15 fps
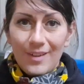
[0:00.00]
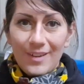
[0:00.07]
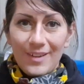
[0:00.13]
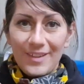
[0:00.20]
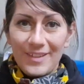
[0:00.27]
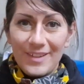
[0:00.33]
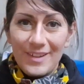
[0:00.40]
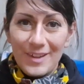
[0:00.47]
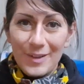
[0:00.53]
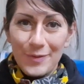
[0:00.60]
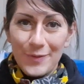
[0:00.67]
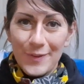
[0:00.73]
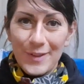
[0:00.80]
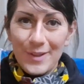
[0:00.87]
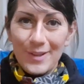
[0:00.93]
I nearly
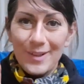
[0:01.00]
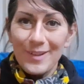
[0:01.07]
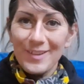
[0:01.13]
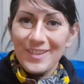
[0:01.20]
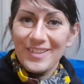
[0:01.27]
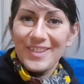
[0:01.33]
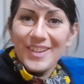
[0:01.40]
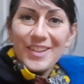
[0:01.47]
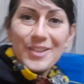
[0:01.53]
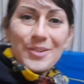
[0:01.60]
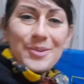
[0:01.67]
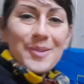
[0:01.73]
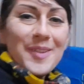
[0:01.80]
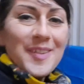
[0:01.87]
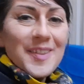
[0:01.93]
forgot, I can
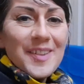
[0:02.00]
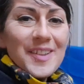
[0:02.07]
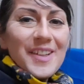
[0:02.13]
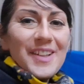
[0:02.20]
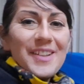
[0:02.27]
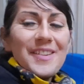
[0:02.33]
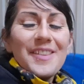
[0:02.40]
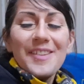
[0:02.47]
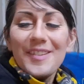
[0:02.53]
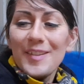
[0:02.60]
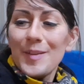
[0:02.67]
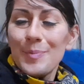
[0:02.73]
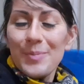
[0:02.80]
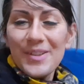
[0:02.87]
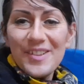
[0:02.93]
also get things
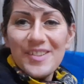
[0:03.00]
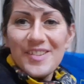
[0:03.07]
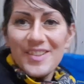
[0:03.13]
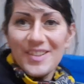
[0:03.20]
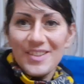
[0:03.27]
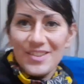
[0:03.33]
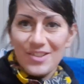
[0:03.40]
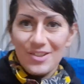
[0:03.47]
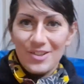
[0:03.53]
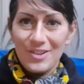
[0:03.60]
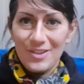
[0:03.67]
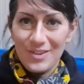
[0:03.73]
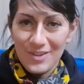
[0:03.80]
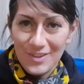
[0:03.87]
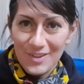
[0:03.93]
printed
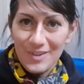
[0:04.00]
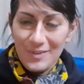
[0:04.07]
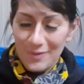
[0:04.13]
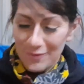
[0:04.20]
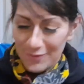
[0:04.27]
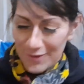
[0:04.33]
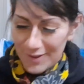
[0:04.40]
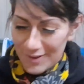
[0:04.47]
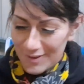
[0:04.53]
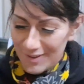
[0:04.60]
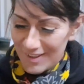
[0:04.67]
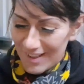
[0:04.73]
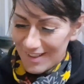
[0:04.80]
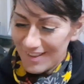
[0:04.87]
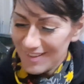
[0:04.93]
on phone
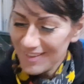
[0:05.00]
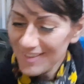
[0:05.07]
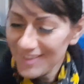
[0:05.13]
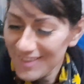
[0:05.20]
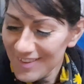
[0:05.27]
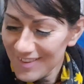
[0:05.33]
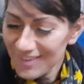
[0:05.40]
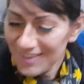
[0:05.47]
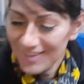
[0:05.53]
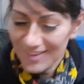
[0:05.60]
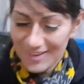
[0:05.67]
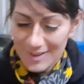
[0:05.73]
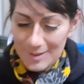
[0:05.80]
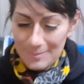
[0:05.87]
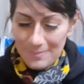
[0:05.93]
case
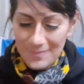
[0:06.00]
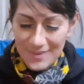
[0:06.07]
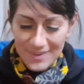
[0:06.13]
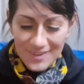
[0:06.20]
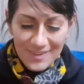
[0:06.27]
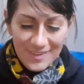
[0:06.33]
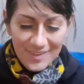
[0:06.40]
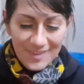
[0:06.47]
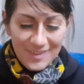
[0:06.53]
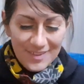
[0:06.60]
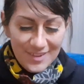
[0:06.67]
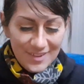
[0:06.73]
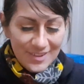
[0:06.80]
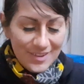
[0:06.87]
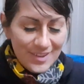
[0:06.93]
things. So
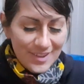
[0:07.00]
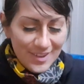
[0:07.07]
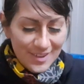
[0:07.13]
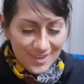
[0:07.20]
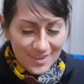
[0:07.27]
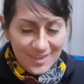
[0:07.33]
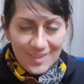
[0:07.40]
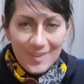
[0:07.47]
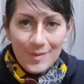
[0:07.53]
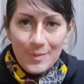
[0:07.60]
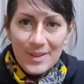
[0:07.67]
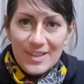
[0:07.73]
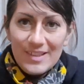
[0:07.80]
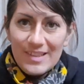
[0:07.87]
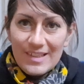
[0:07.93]
I got this
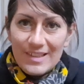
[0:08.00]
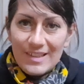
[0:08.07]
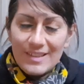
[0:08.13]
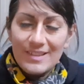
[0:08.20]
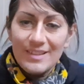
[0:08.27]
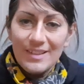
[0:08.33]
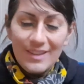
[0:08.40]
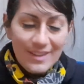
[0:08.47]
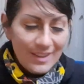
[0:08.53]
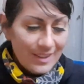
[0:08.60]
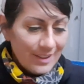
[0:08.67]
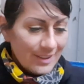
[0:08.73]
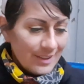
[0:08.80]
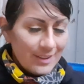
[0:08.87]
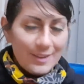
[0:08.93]
one done
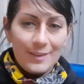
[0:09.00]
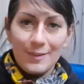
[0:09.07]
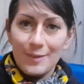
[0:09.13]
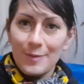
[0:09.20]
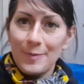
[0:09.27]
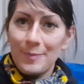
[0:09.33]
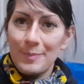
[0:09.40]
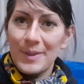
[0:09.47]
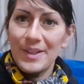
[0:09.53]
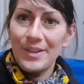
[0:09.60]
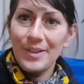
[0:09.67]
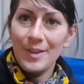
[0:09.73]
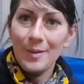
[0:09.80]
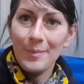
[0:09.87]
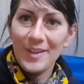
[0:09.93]
of my
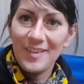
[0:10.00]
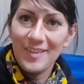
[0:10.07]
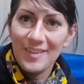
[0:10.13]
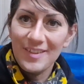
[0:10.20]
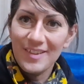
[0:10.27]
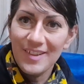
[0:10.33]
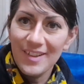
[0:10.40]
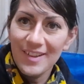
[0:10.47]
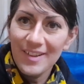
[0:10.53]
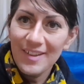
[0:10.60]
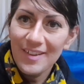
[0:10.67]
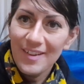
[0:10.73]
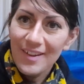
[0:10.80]
Hermes and I.